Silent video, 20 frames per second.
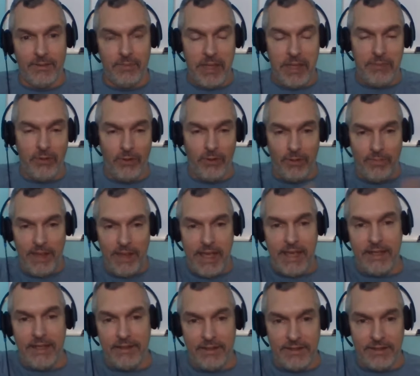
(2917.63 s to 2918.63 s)
People were
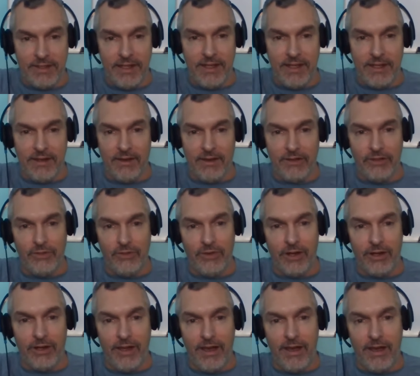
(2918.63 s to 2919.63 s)
paying to see it on You
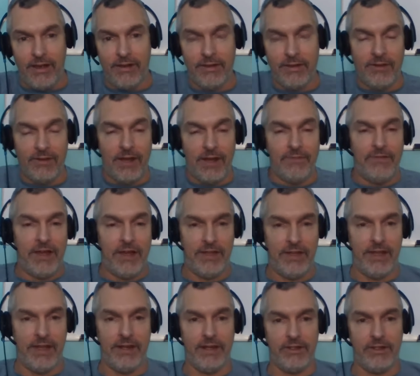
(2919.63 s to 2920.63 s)
Are Law. I
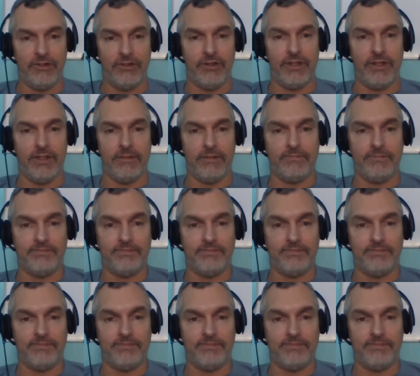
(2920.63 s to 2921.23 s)
found that interesting.